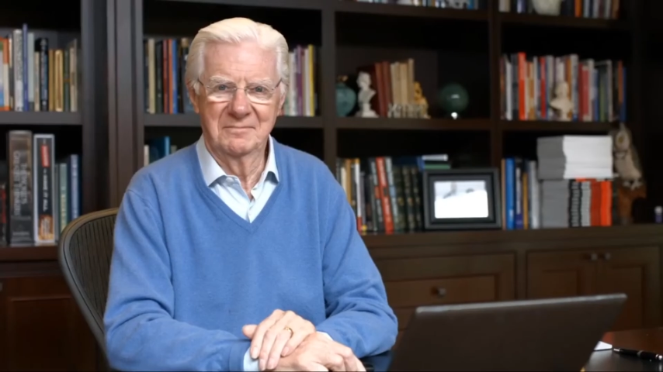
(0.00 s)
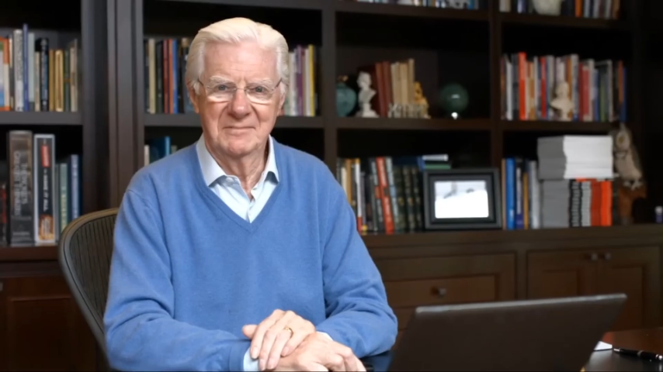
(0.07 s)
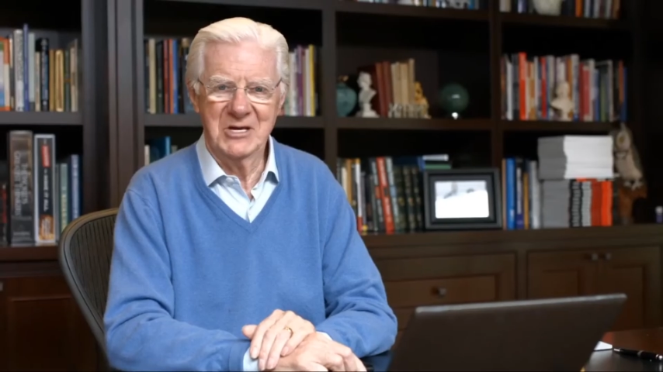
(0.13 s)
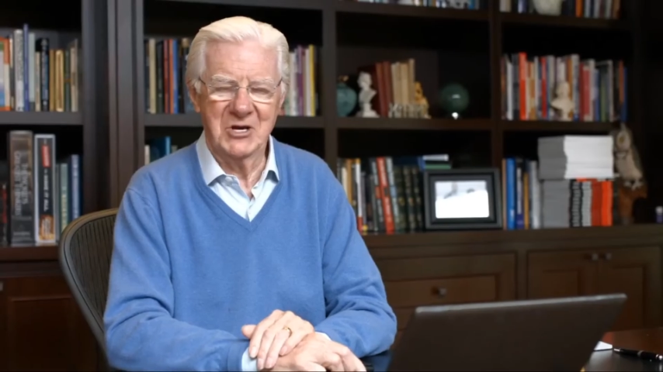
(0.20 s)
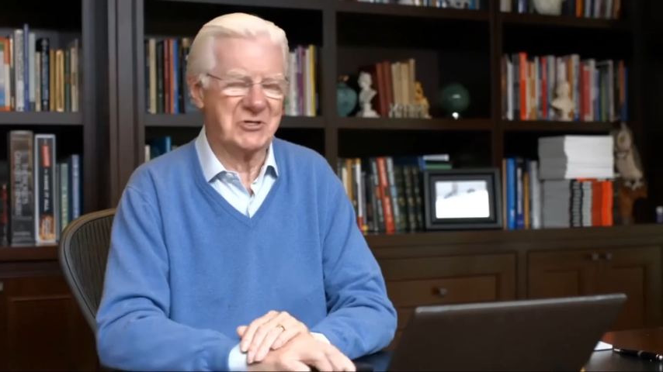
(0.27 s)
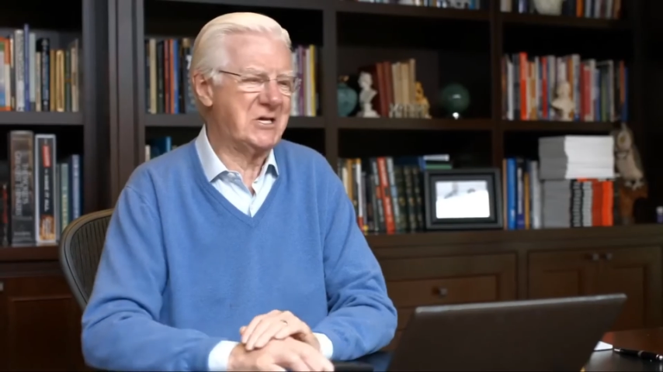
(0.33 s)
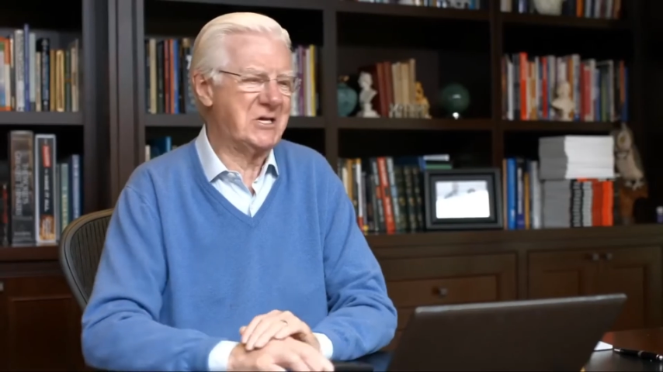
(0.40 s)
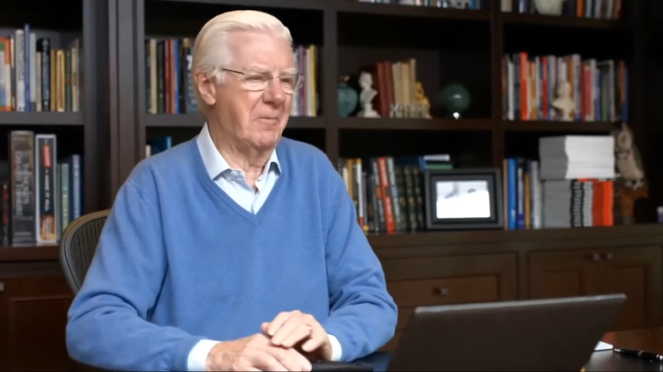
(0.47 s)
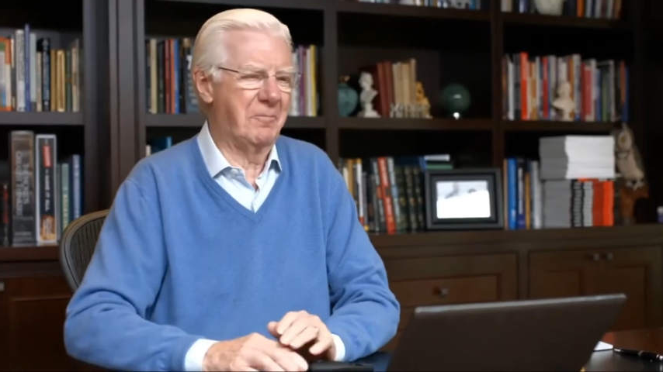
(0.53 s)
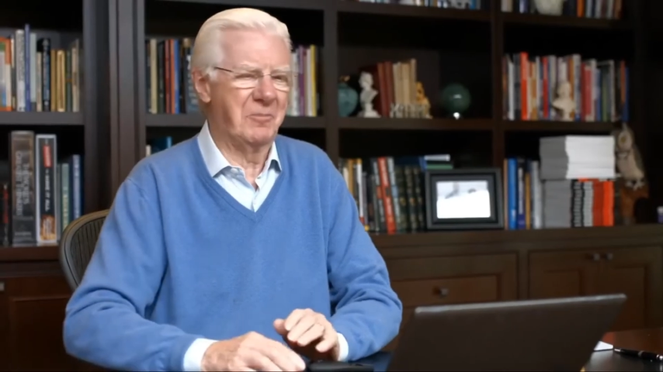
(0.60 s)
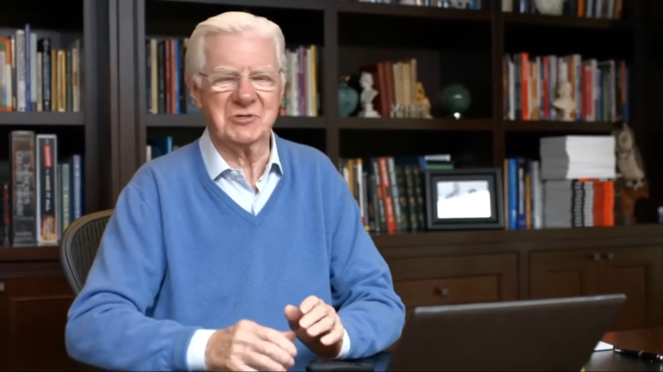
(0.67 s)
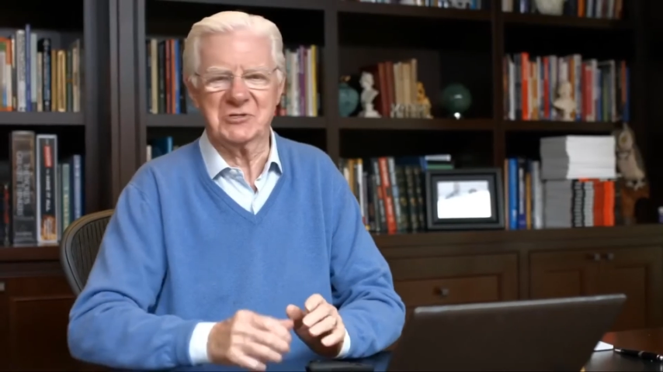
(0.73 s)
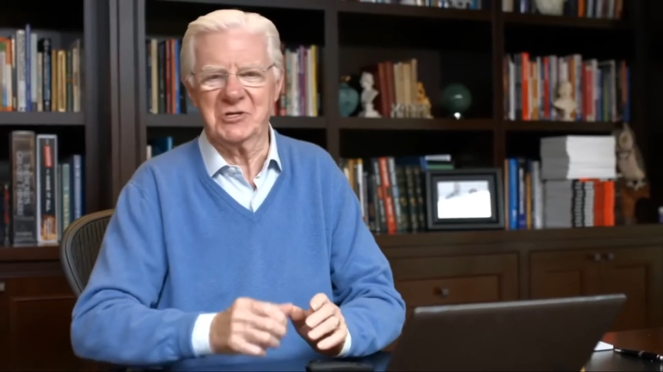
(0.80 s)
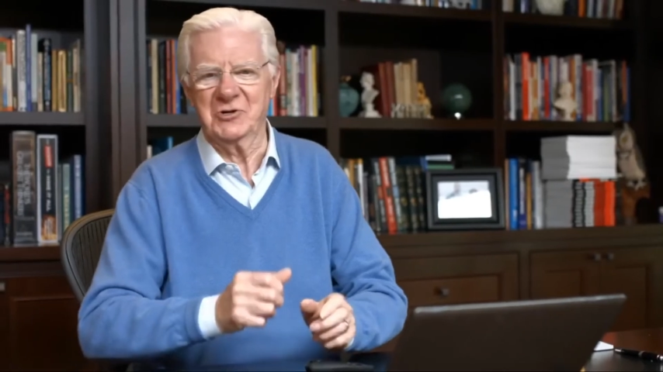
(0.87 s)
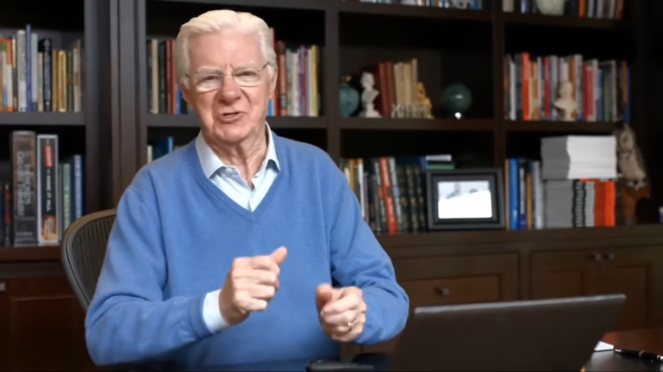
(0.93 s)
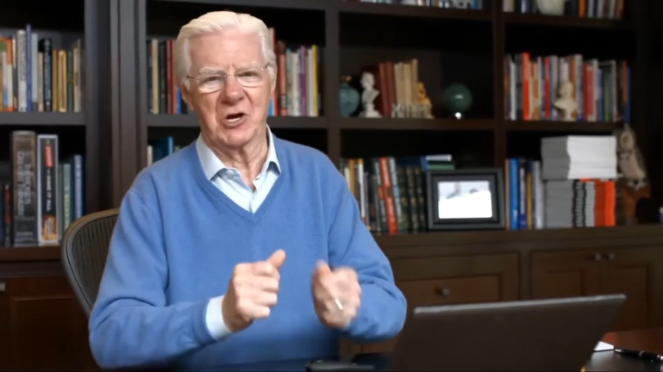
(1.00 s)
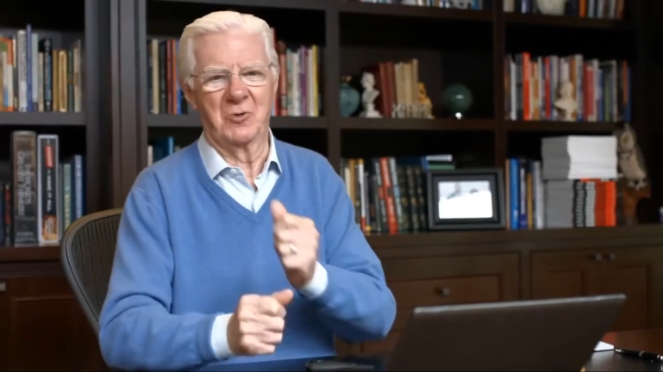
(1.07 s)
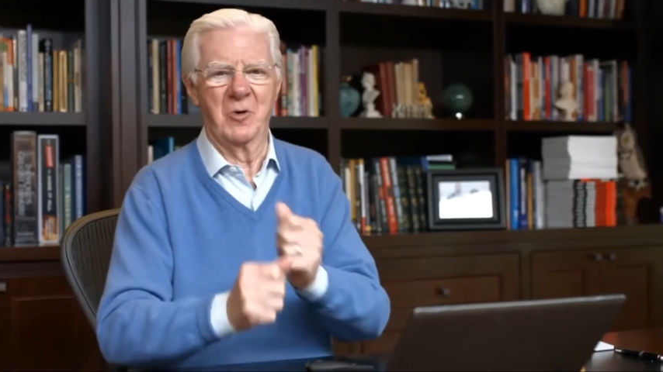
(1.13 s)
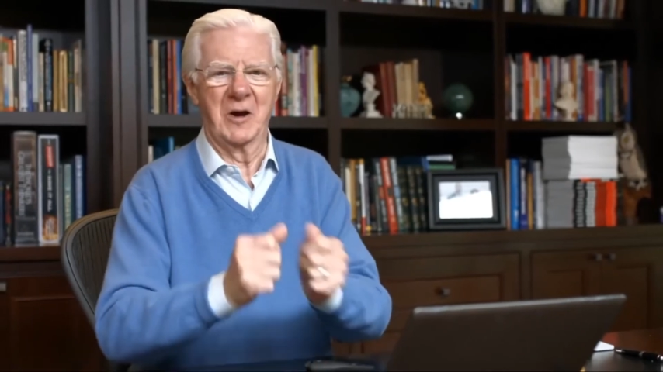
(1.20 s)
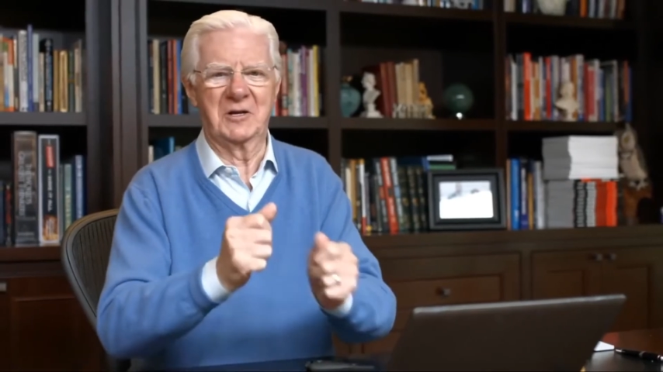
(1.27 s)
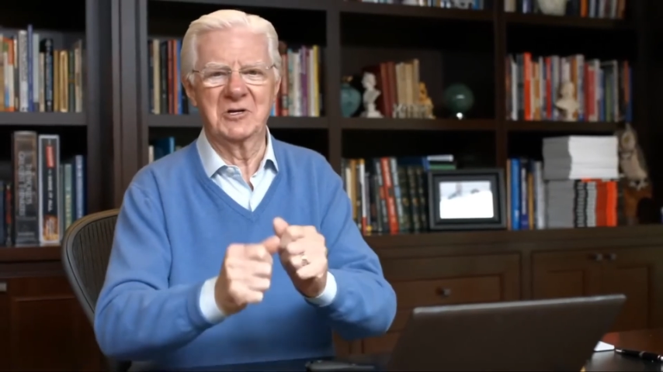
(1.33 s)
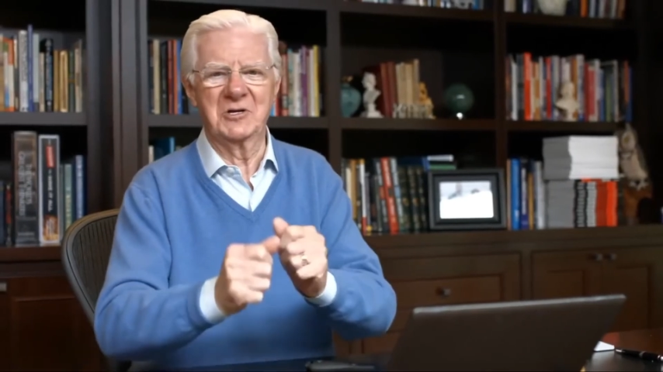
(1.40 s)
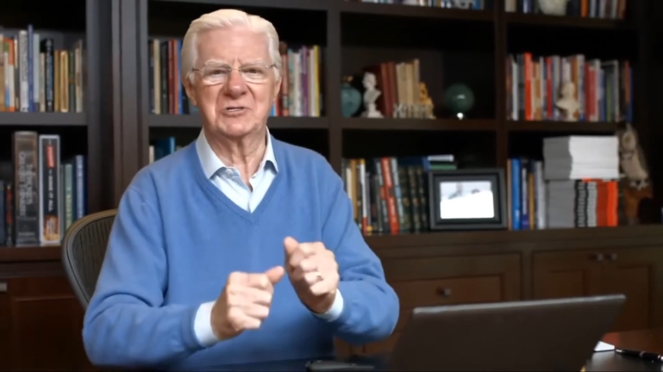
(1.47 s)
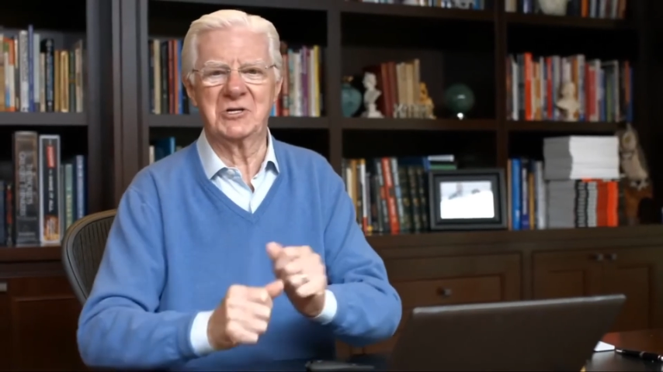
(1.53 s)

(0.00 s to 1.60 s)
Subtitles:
You see a person, there's a quickness